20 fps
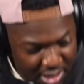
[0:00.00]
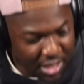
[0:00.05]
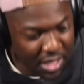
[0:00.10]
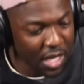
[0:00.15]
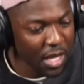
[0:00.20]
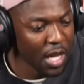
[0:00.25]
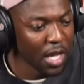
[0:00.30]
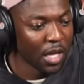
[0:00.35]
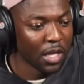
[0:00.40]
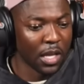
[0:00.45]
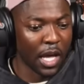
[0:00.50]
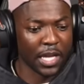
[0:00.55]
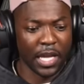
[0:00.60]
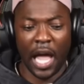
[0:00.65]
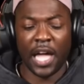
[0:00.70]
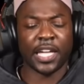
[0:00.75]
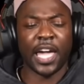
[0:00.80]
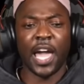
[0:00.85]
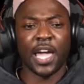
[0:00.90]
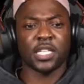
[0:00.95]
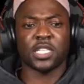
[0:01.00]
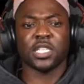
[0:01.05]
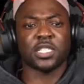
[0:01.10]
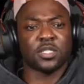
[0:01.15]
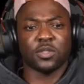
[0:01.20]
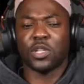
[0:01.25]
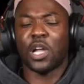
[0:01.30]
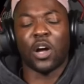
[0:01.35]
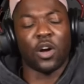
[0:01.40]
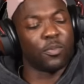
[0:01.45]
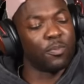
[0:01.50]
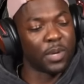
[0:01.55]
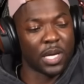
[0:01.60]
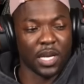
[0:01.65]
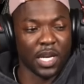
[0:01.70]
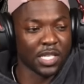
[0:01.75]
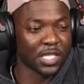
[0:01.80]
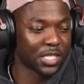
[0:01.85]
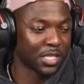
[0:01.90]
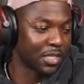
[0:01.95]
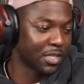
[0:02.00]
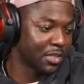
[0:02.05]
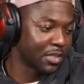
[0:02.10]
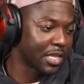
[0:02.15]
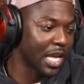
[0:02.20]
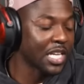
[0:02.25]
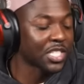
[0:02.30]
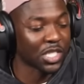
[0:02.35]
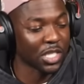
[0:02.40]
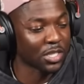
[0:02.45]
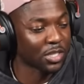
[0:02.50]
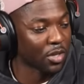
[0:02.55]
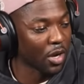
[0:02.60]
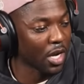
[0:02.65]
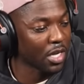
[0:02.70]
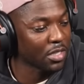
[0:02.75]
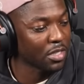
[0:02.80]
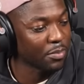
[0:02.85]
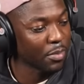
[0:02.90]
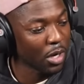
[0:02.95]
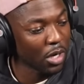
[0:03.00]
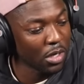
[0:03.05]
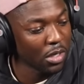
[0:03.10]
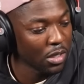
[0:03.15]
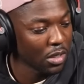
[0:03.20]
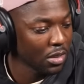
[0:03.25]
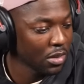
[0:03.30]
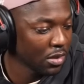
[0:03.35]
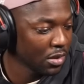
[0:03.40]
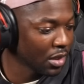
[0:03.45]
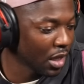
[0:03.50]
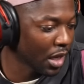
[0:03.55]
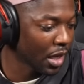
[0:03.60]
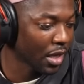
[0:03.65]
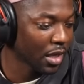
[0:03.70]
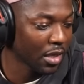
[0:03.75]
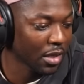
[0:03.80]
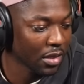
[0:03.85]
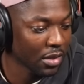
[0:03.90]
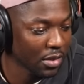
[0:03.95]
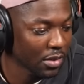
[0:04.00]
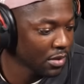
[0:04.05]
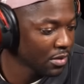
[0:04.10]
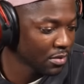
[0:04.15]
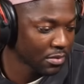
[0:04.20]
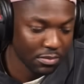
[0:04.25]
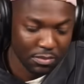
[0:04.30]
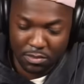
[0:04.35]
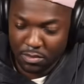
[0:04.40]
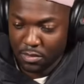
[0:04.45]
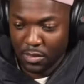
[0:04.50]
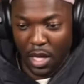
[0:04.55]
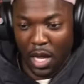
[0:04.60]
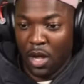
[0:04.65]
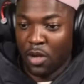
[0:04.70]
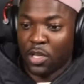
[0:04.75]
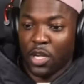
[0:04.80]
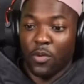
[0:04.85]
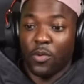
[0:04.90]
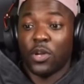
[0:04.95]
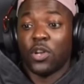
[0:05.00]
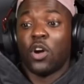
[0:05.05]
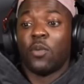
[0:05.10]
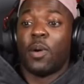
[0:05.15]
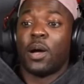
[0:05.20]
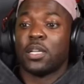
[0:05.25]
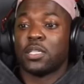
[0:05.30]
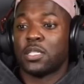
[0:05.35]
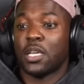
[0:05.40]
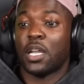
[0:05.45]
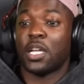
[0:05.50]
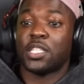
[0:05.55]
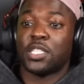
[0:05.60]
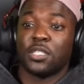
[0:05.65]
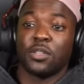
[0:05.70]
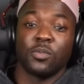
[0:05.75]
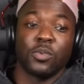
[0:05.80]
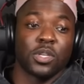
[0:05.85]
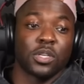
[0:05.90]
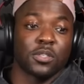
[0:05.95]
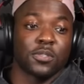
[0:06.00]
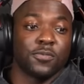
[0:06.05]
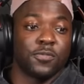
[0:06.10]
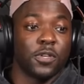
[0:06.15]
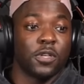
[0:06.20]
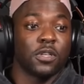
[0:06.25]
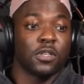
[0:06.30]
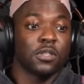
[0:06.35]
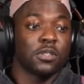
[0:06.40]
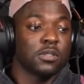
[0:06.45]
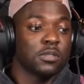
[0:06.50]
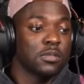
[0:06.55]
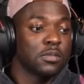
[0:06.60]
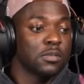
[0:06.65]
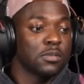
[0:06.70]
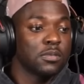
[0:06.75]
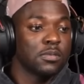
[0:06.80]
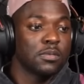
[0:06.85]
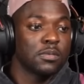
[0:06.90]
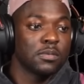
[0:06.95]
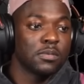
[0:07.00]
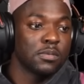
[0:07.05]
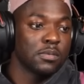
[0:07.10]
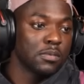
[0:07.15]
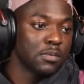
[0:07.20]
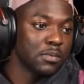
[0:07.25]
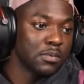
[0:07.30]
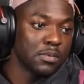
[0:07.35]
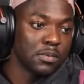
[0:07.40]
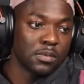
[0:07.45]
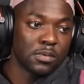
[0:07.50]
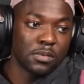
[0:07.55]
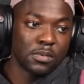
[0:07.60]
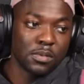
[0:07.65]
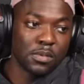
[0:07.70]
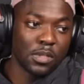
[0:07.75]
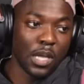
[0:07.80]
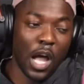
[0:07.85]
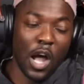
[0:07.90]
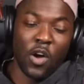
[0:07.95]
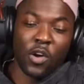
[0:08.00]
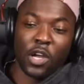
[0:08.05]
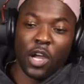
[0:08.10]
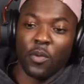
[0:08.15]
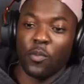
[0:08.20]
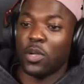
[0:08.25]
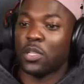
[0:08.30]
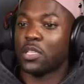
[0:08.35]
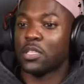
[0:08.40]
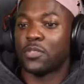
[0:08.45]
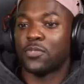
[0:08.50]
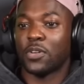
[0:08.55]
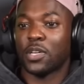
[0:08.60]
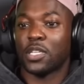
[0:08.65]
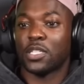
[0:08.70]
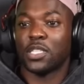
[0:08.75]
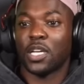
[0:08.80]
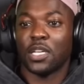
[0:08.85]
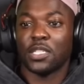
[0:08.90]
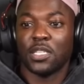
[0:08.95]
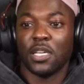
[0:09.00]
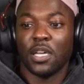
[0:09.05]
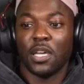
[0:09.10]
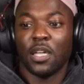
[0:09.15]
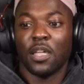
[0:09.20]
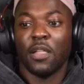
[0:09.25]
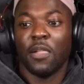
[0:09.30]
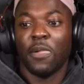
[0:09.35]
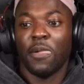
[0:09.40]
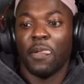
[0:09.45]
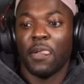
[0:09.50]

Oh. Like I can't just no man. That shit. That shit's crazy, bro. Like I don't care what nobody said. That shit weak as fuck. Man. I don't care what this fucking chat mm-hmm. saying.